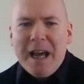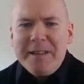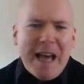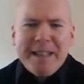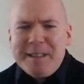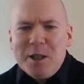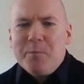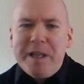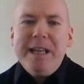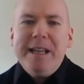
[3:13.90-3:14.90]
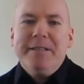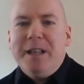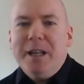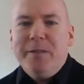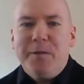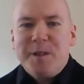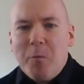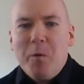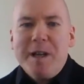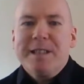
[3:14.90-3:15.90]
And the idea being that if
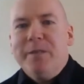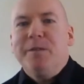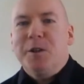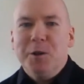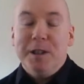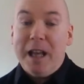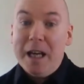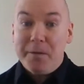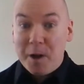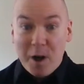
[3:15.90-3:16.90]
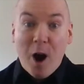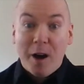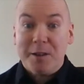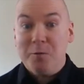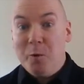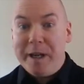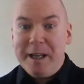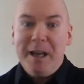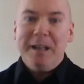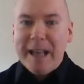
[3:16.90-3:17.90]
someone has lived a good life, their heart will
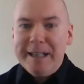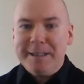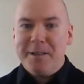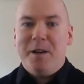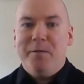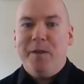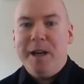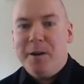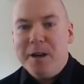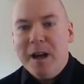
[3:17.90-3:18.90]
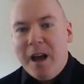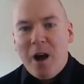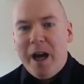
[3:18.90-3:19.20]
be lighter than a feather.